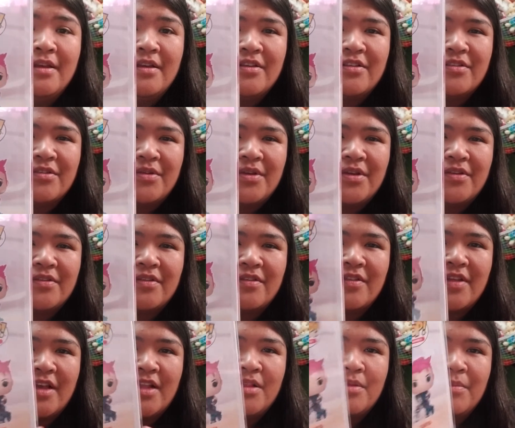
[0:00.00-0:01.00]
So here's the
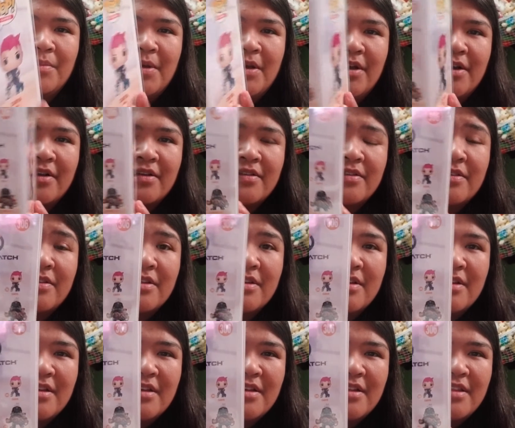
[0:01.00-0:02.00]
side of the box.
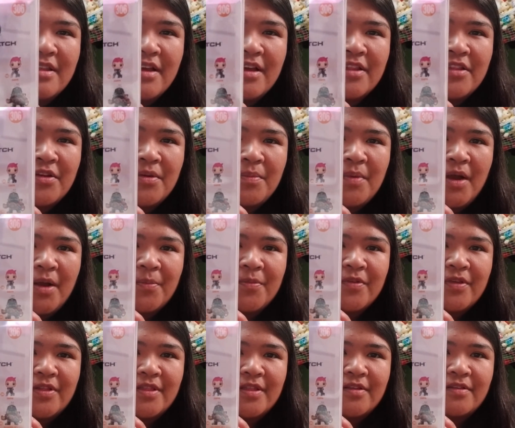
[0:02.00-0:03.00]
The other pops
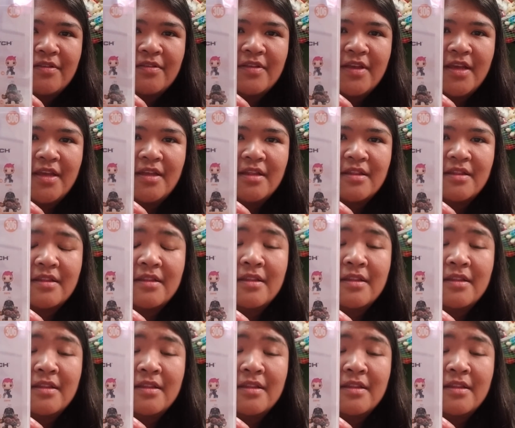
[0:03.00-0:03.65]
in this set,